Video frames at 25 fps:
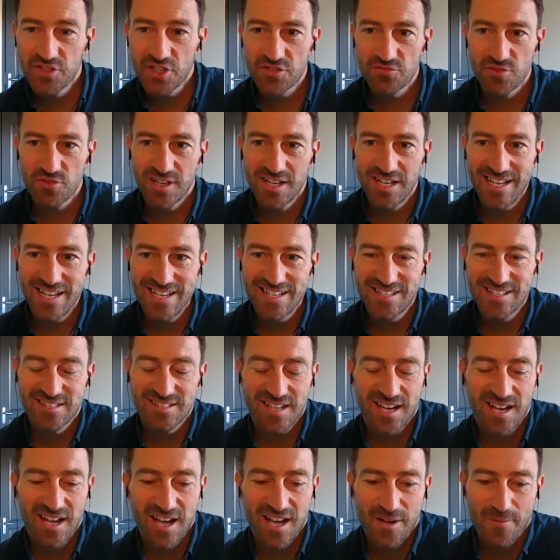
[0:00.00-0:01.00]
just
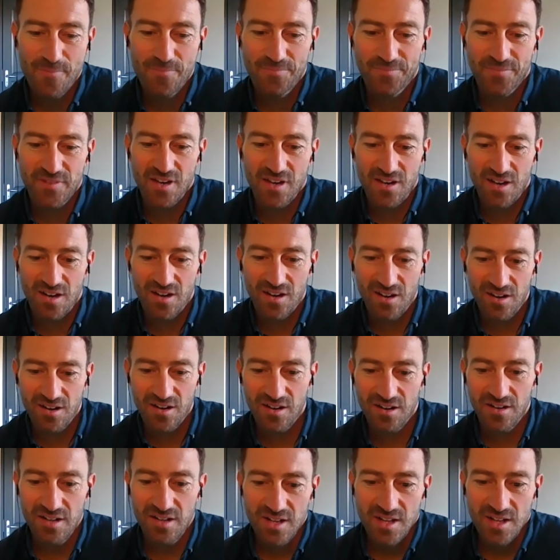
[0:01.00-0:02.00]
released
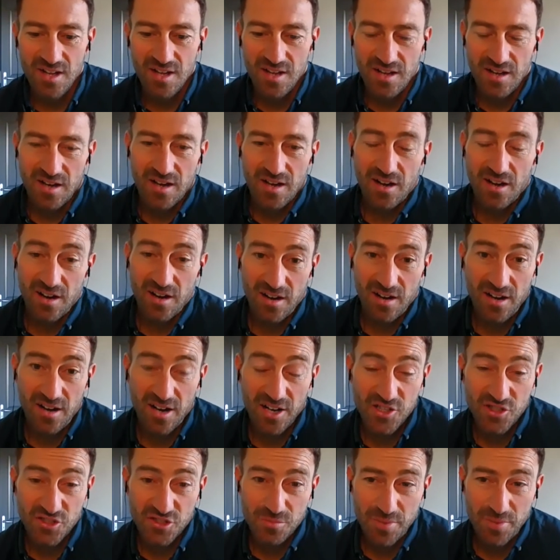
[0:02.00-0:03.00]
our
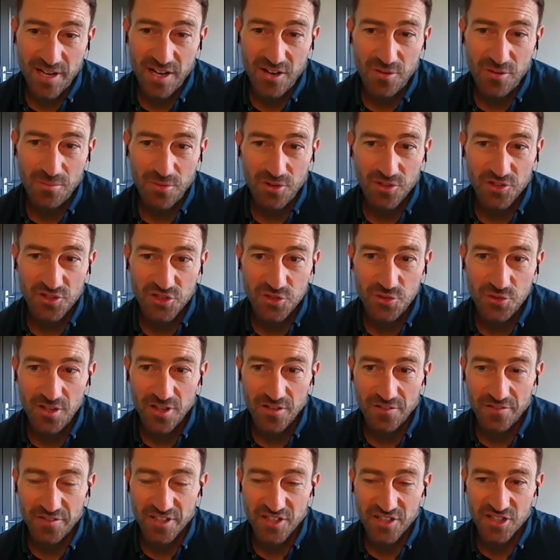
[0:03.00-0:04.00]
hydrogen power module
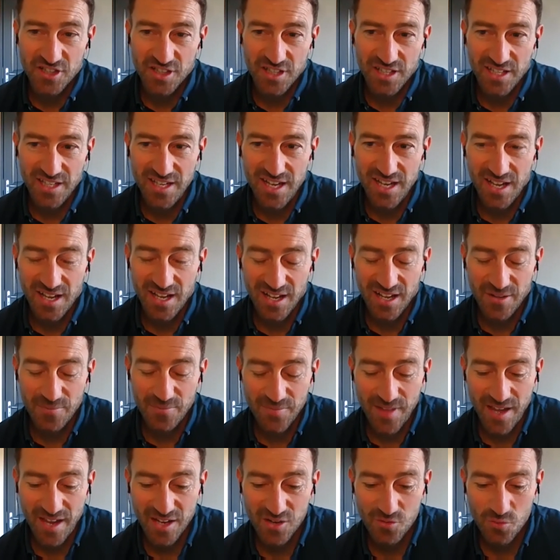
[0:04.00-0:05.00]
officially,
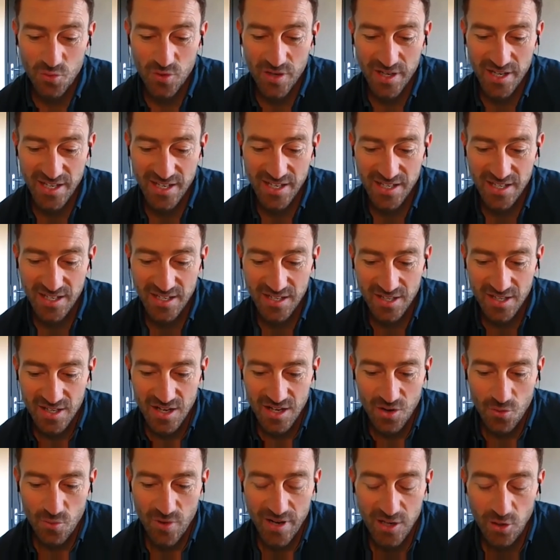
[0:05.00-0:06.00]
and we
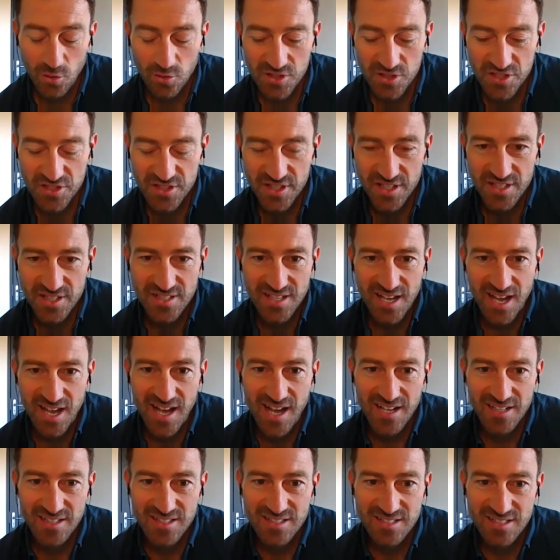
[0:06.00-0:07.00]
launched this
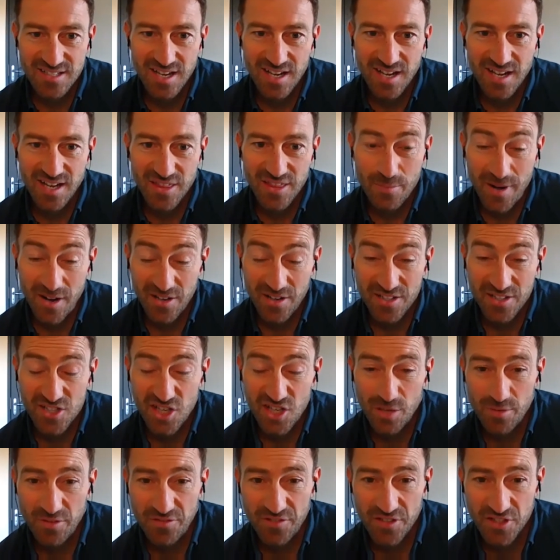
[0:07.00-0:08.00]
at the
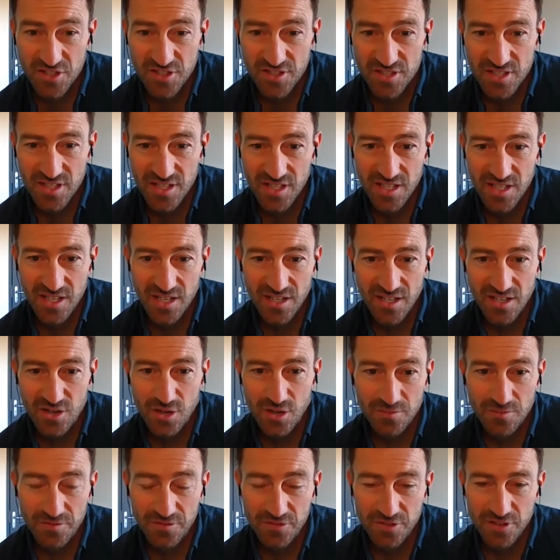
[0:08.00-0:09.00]
Maritime Efficiency
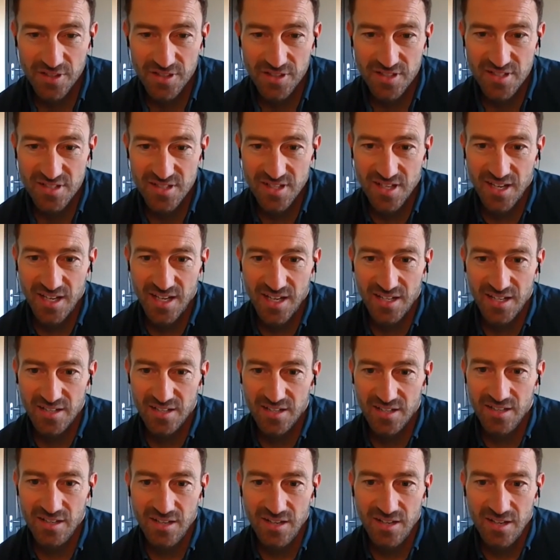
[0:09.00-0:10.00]
Conference
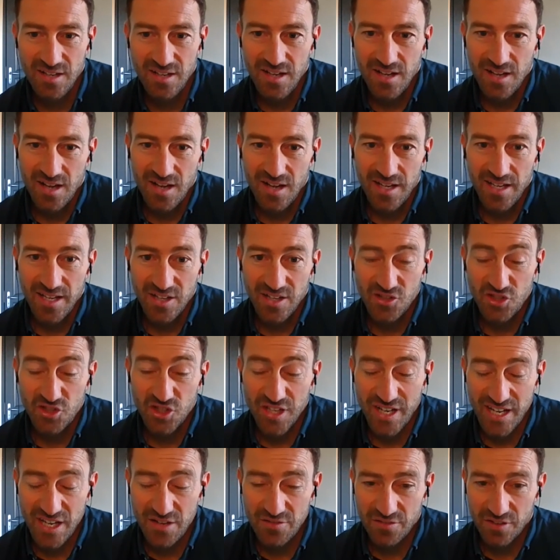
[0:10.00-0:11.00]
in
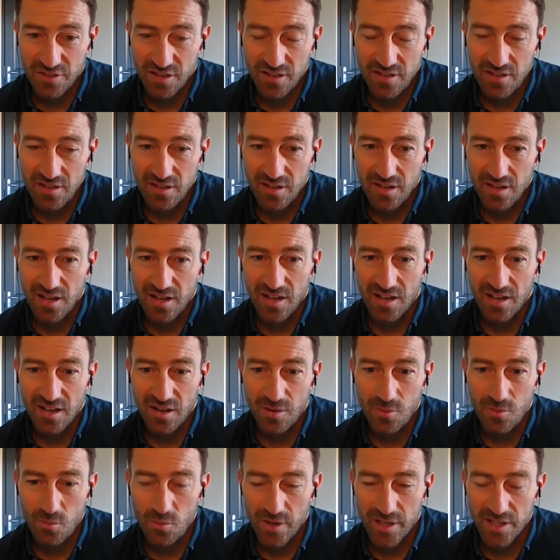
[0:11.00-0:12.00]
Geneva,
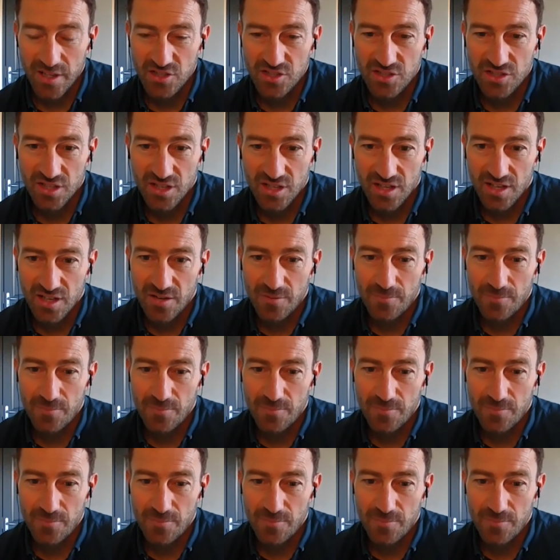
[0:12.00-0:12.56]
which